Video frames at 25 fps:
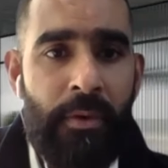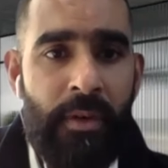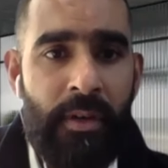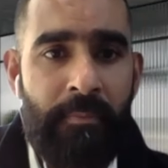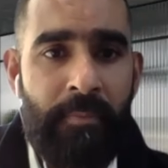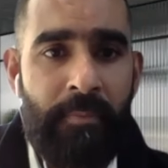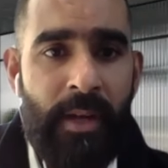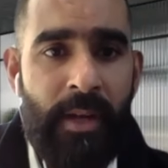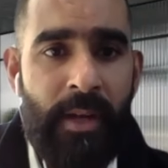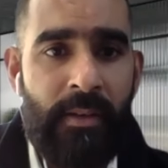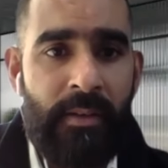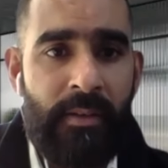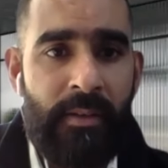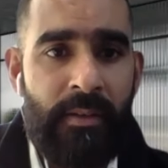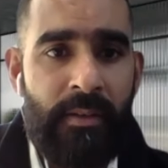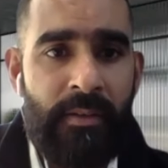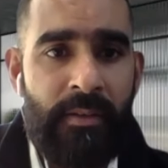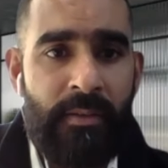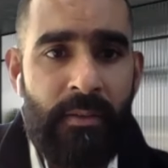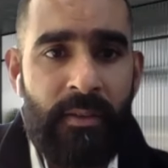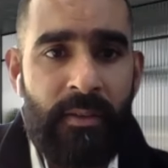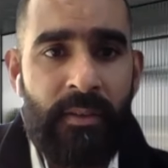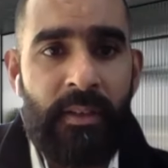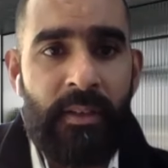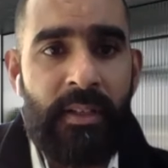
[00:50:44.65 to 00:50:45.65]
competitors
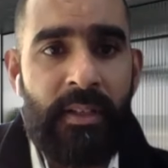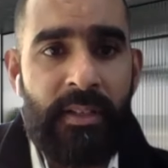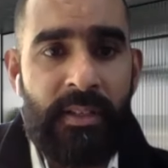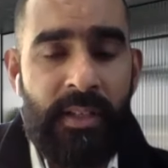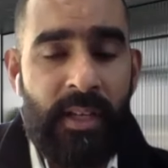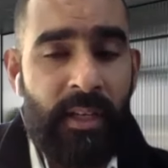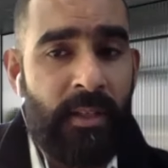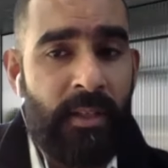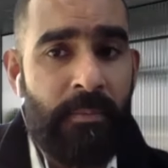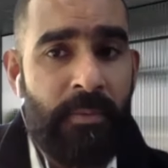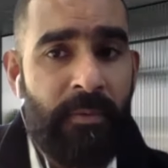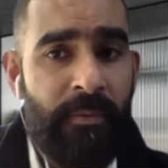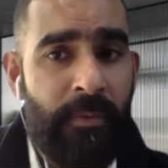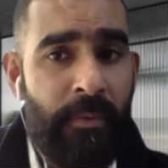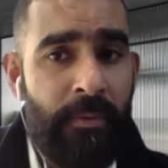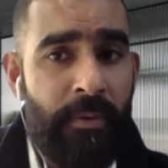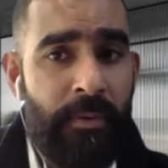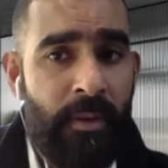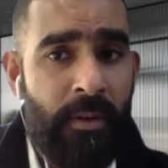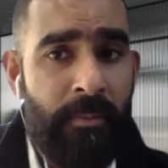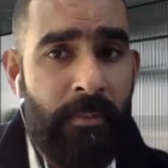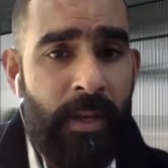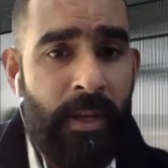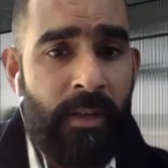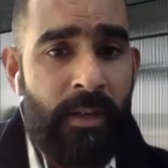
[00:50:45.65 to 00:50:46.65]
or 30 seconds before your
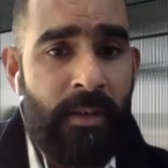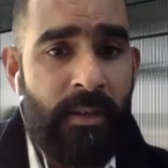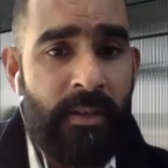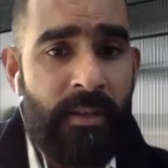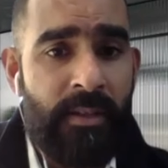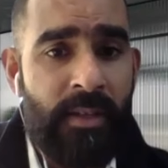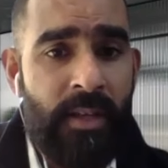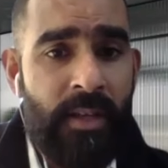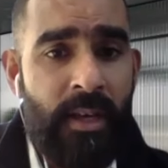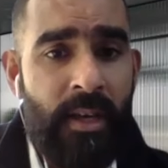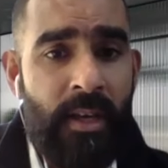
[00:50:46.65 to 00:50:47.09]
competitors,